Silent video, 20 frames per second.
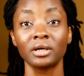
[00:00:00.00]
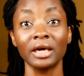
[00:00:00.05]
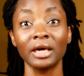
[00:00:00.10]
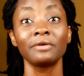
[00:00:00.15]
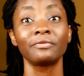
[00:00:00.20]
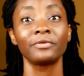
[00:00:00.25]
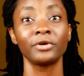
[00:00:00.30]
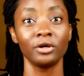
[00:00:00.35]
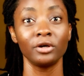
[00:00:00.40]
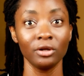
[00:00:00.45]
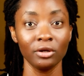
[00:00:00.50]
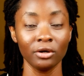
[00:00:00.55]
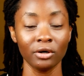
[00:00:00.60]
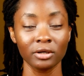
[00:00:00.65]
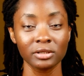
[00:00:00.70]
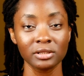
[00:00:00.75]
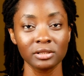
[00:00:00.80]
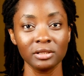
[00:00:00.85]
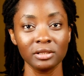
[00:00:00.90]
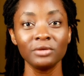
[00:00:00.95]
care for your
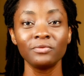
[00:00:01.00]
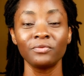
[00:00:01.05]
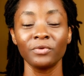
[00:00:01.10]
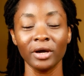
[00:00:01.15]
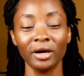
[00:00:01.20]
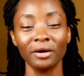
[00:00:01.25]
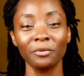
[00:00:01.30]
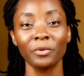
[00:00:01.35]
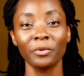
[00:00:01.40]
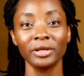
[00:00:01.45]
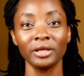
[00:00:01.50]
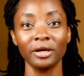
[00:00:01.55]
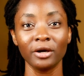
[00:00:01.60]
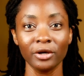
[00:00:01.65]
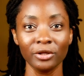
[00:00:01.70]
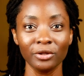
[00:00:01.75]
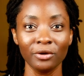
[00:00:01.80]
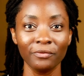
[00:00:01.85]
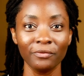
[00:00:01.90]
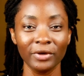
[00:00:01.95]
locks when you're
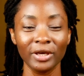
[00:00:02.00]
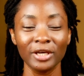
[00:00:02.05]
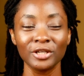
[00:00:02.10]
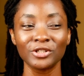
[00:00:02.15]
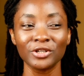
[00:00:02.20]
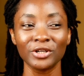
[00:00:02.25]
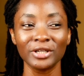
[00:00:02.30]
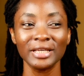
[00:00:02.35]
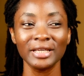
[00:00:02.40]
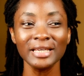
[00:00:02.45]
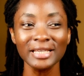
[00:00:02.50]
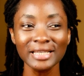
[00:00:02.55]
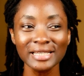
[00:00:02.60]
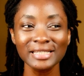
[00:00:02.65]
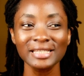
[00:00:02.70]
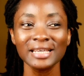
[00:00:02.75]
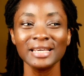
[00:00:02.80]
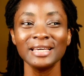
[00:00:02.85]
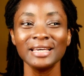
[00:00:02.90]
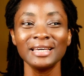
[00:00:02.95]
going on vacation
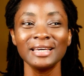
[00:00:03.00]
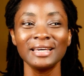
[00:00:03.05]
is